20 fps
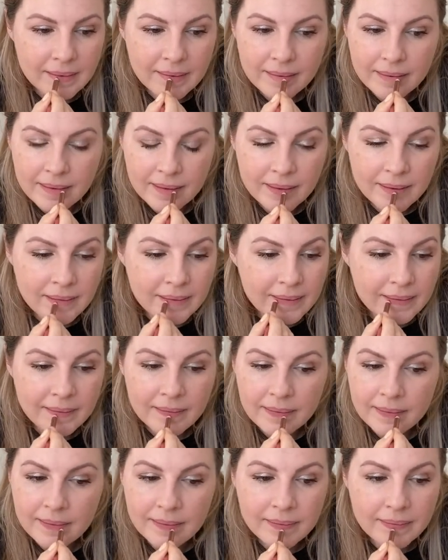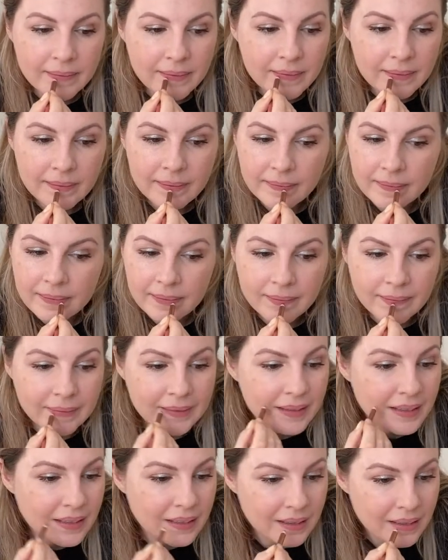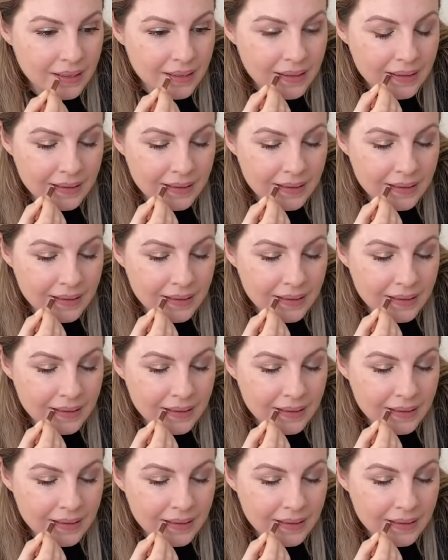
(silence)